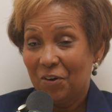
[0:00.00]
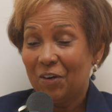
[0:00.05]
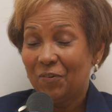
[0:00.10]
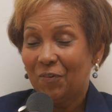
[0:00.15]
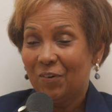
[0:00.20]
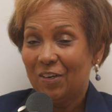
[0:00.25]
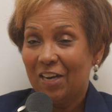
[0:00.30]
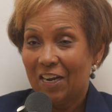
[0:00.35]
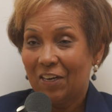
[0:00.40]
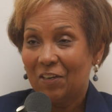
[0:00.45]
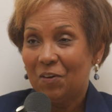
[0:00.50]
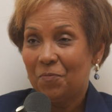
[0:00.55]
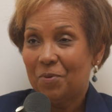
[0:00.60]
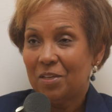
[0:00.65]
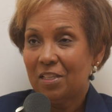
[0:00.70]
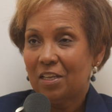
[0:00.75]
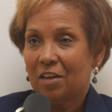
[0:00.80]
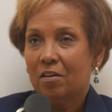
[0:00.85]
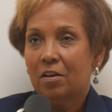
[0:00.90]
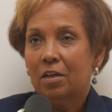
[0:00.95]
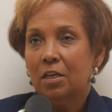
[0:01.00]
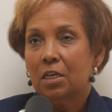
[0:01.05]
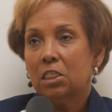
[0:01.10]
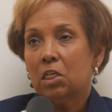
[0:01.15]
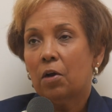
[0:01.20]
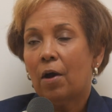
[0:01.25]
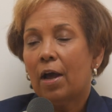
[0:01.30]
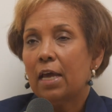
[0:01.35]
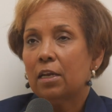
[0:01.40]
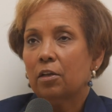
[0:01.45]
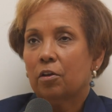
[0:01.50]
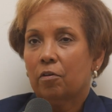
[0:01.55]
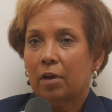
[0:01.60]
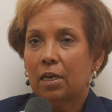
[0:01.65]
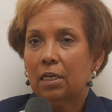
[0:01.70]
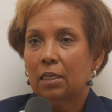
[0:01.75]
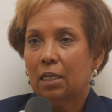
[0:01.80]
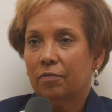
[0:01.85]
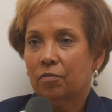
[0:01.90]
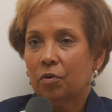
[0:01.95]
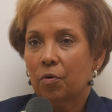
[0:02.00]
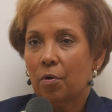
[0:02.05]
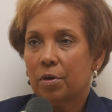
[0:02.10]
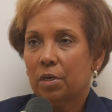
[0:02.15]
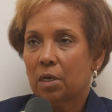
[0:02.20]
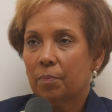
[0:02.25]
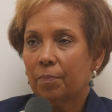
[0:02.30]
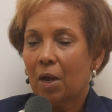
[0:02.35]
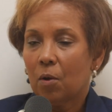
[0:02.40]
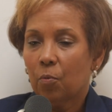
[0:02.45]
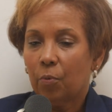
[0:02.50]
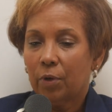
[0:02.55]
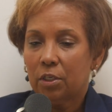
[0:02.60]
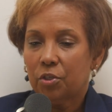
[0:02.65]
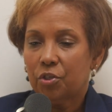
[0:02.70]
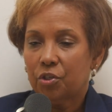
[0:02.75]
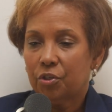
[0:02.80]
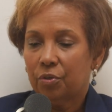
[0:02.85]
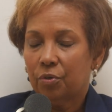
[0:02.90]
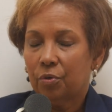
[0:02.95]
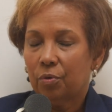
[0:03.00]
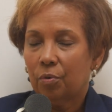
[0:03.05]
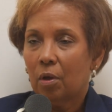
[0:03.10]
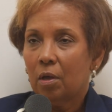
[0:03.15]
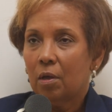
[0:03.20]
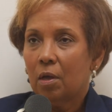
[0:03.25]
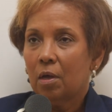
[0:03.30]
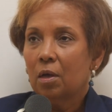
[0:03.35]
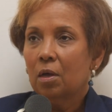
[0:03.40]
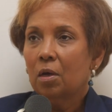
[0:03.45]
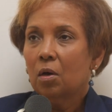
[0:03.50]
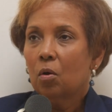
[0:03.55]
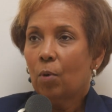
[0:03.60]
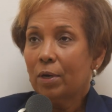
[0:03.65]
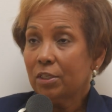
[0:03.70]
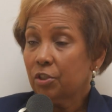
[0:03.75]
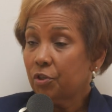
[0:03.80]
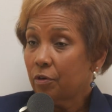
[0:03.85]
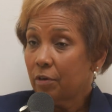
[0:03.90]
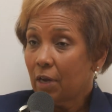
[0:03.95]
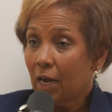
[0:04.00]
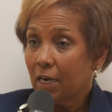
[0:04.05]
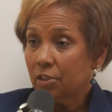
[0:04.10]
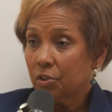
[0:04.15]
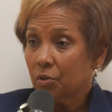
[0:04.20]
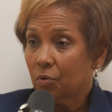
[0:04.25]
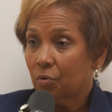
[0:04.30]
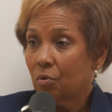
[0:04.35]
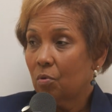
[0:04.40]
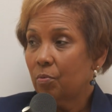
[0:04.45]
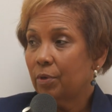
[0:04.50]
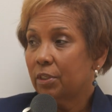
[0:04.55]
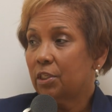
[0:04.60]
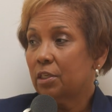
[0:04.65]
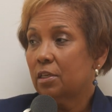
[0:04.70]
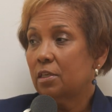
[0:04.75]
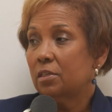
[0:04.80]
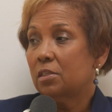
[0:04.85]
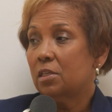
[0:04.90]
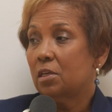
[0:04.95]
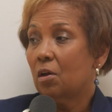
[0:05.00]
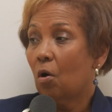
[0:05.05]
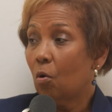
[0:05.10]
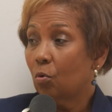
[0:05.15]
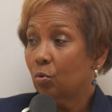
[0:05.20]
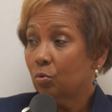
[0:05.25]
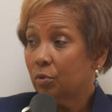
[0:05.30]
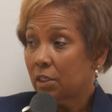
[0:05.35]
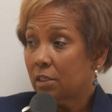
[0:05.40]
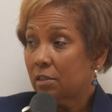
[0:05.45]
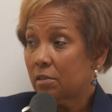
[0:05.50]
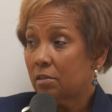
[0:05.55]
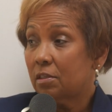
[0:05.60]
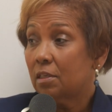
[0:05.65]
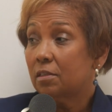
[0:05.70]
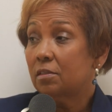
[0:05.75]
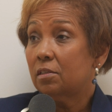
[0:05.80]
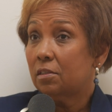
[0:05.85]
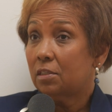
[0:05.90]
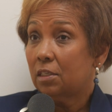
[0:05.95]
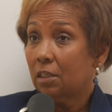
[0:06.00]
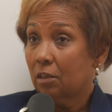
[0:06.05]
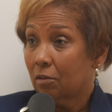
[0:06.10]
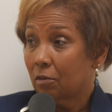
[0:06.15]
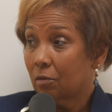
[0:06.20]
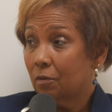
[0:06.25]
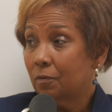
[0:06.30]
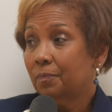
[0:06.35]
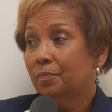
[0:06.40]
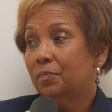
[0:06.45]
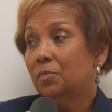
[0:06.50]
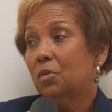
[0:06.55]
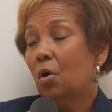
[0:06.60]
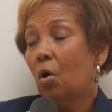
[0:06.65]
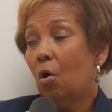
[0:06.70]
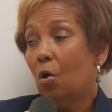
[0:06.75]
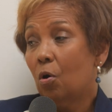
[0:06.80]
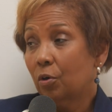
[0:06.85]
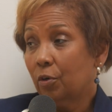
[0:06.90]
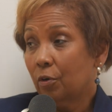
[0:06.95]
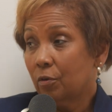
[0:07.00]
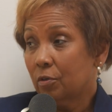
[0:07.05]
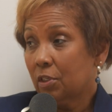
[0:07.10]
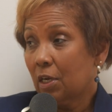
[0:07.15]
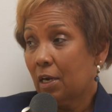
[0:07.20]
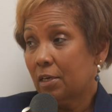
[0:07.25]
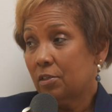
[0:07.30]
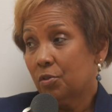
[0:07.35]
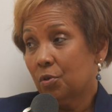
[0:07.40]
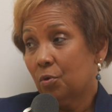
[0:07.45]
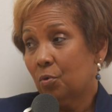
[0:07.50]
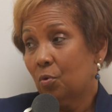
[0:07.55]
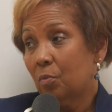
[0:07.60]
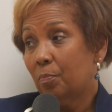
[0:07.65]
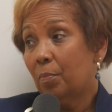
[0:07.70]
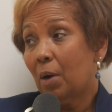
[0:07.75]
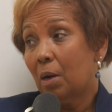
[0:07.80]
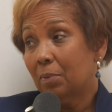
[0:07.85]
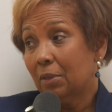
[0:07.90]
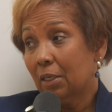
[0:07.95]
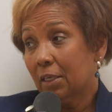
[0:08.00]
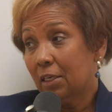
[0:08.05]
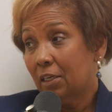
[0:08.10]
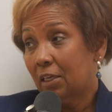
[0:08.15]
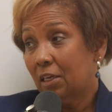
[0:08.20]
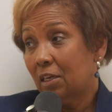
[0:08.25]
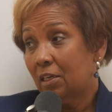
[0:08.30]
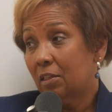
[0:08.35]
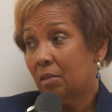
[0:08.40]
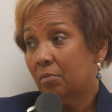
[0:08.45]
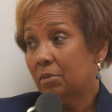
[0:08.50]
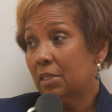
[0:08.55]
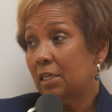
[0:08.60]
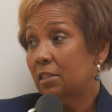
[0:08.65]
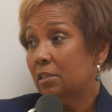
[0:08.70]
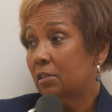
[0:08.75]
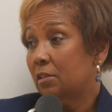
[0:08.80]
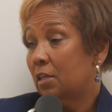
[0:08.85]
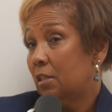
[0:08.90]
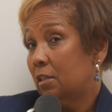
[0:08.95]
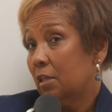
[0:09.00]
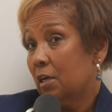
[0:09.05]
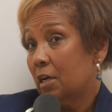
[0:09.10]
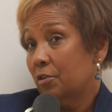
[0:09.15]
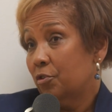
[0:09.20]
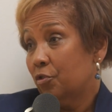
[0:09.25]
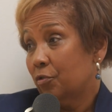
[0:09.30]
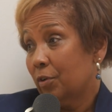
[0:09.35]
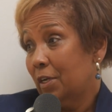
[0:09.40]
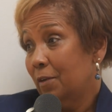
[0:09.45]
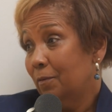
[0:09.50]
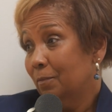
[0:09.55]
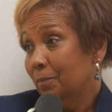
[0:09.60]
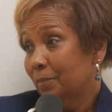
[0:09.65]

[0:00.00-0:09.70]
We're not going to be there. So I had a great life growing up. I went to Western High School, which is the oldest still all-girls high school, public in the country.